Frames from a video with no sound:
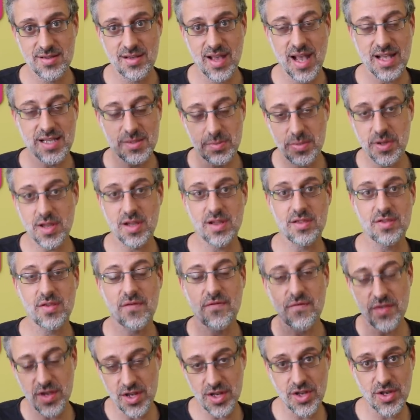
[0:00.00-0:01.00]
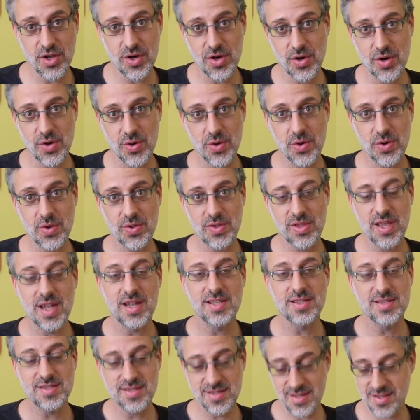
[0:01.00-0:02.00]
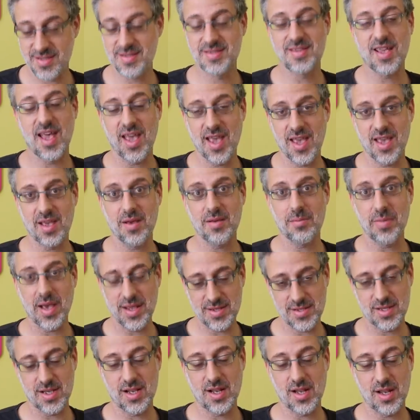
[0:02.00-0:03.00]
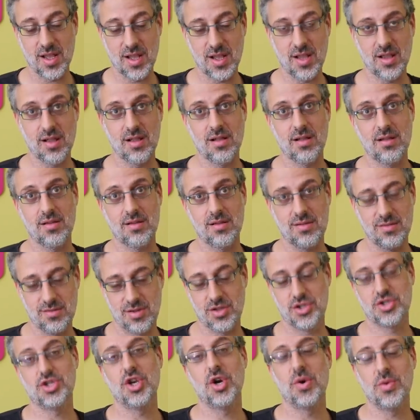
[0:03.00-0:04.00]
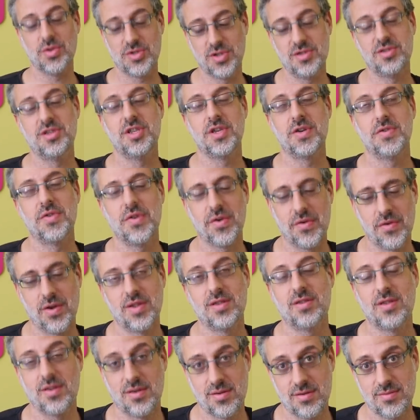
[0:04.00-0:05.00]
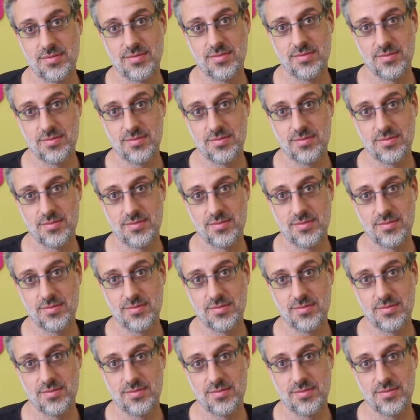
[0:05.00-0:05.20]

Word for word: has been the video that is saying basically the show is deteriorating.